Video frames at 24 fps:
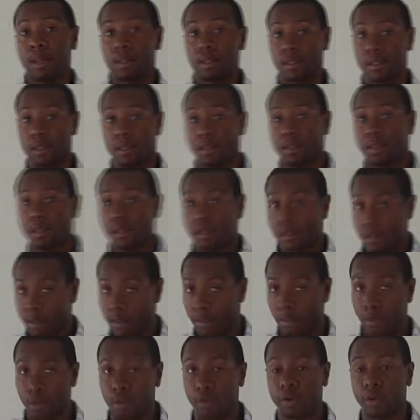to
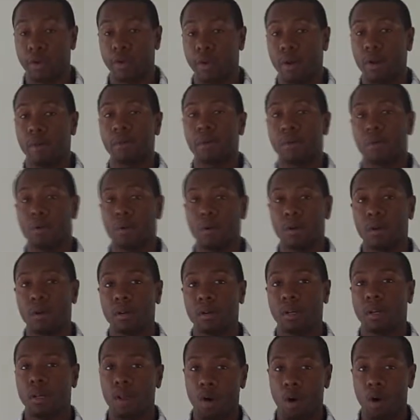pull your credit
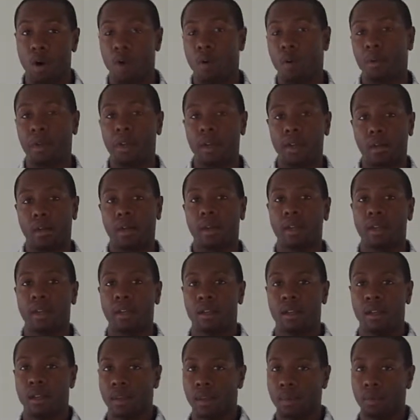report, or we can go ahead
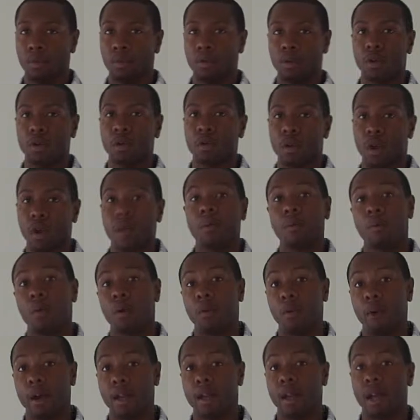and pull your credit
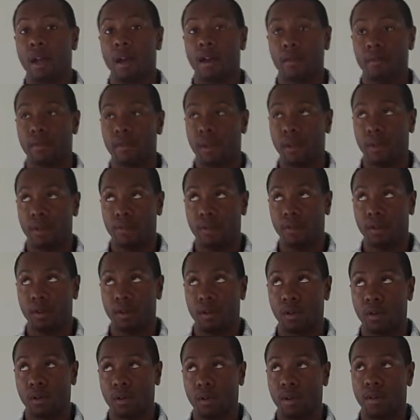report right now if
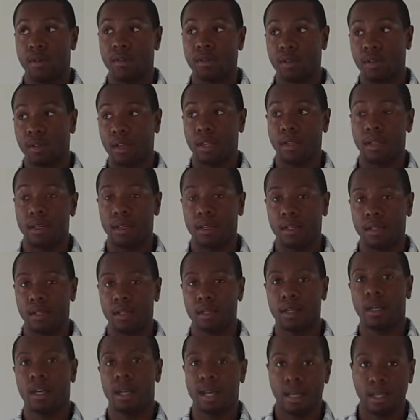you think that it's
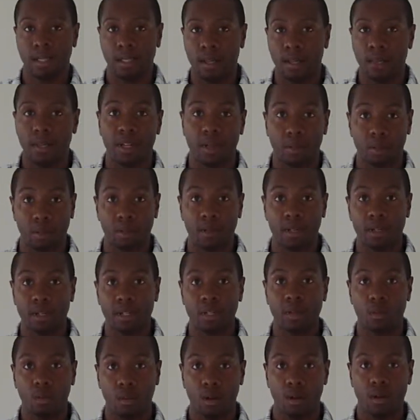something that we're going to
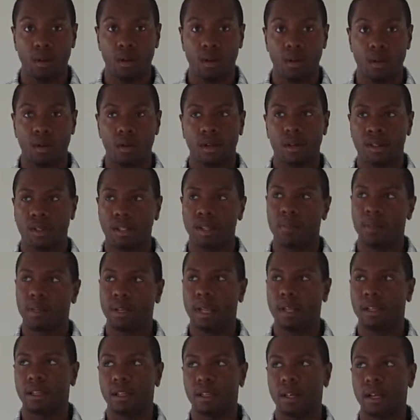need to work on. Because something
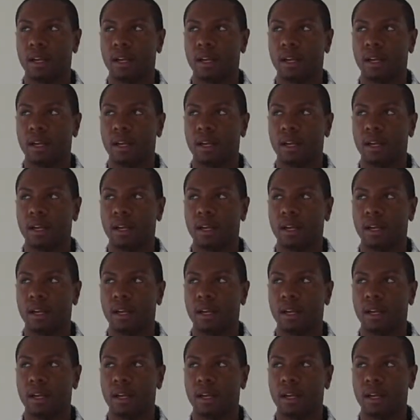like